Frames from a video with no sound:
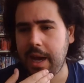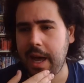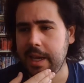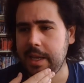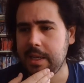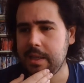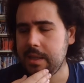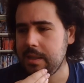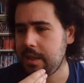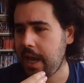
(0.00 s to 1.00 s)

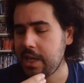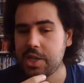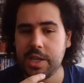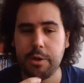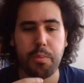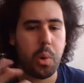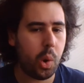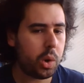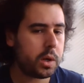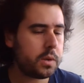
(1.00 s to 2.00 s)
HD
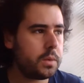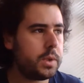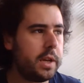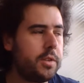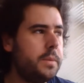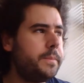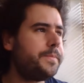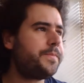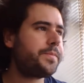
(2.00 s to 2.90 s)
port or whatever